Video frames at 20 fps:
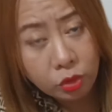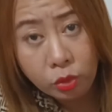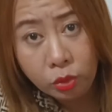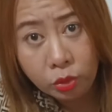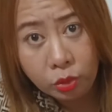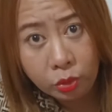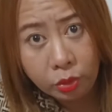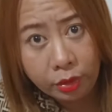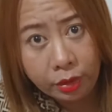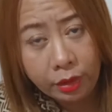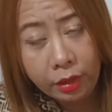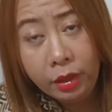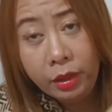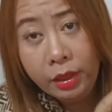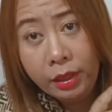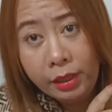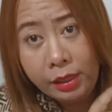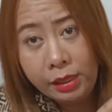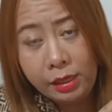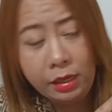tutor
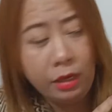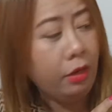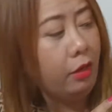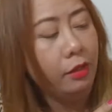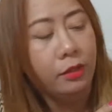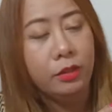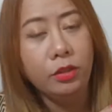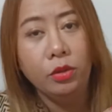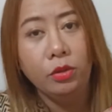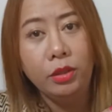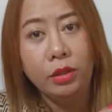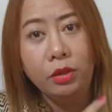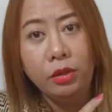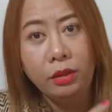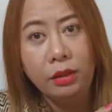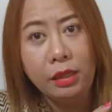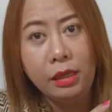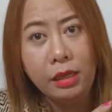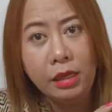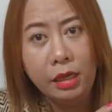here. So the
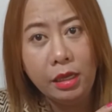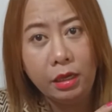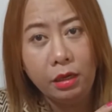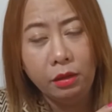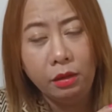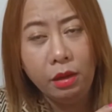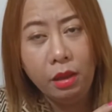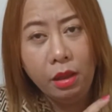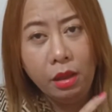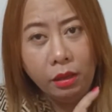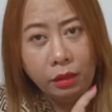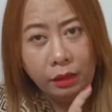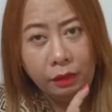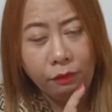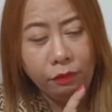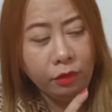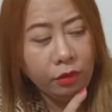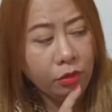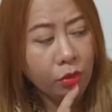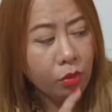good thing here,
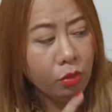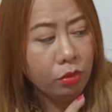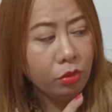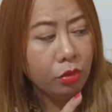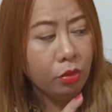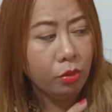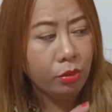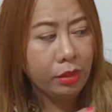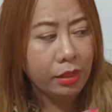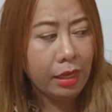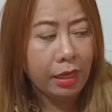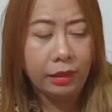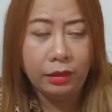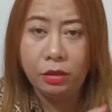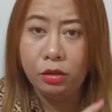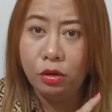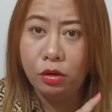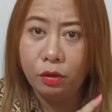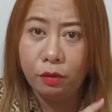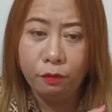if you don't know
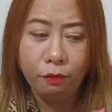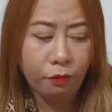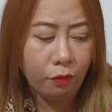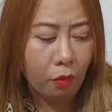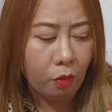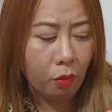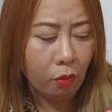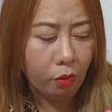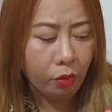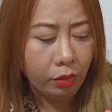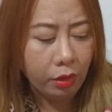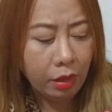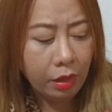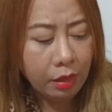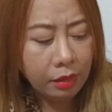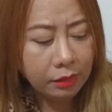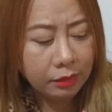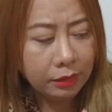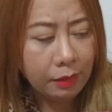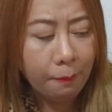yet your phone,
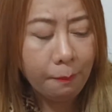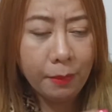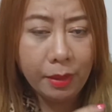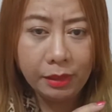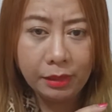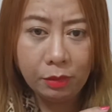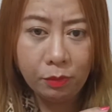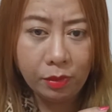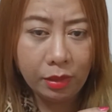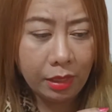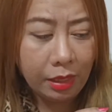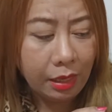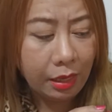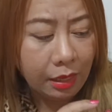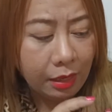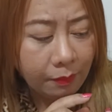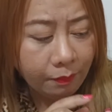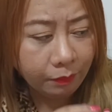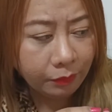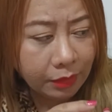somebody will,
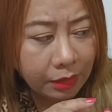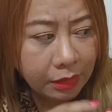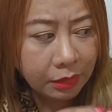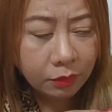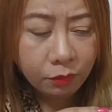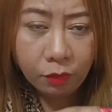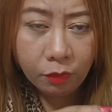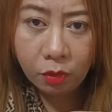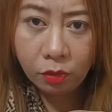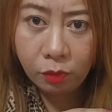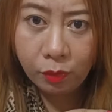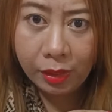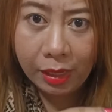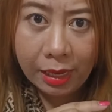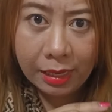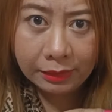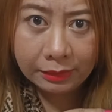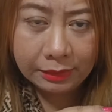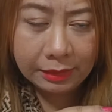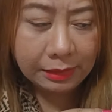this phone
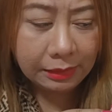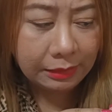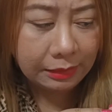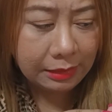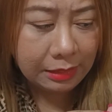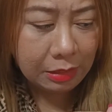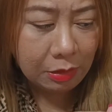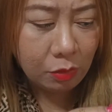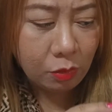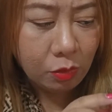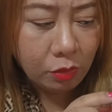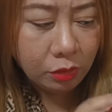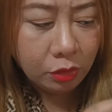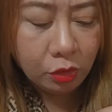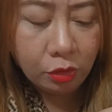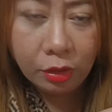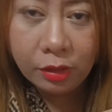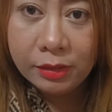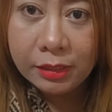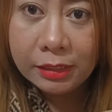will assist you.
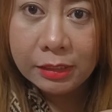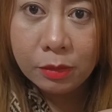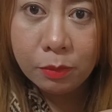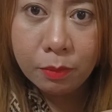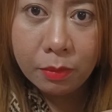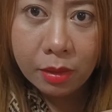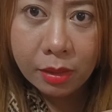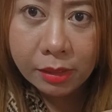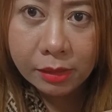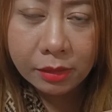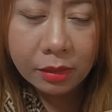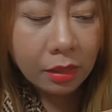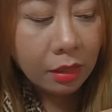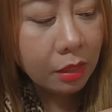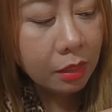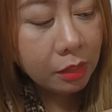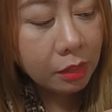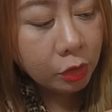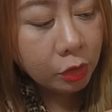So there's a smart